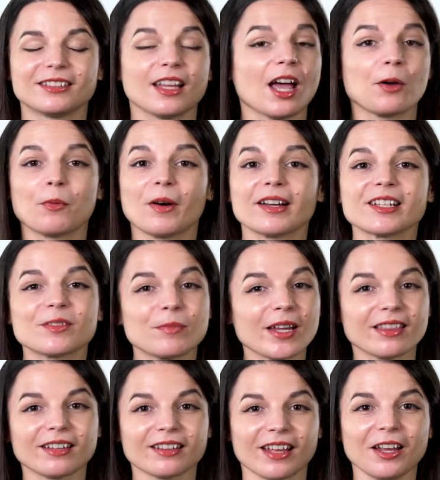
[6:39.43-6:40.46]
I want to speak
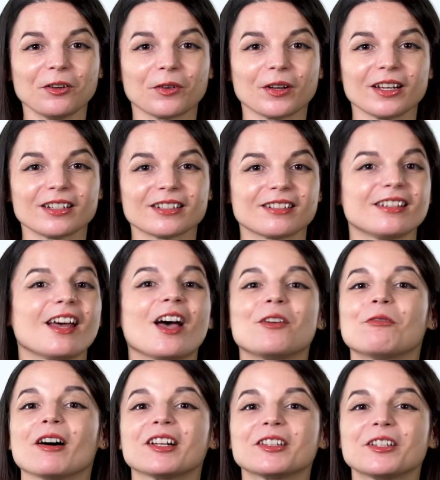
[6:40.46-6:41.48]
the language. I
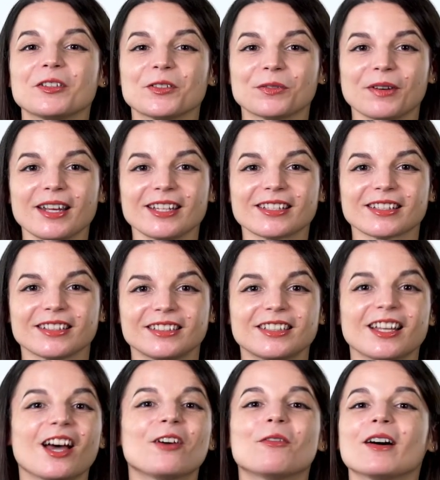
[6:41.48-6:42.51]
want to lose weight.
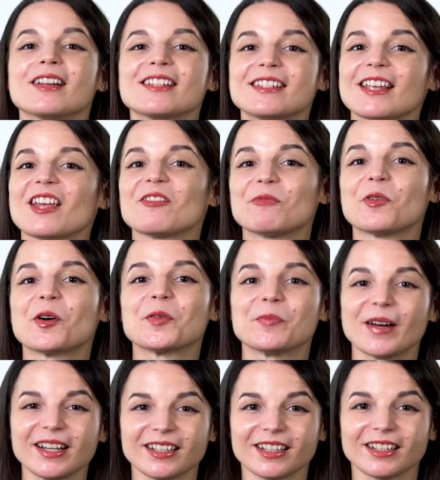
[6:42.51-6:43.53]
I want to save more
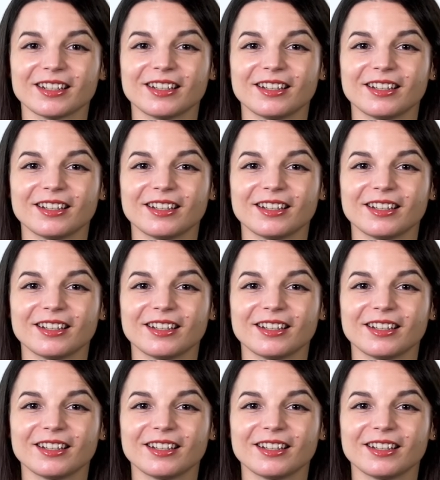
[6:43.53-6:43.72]
money.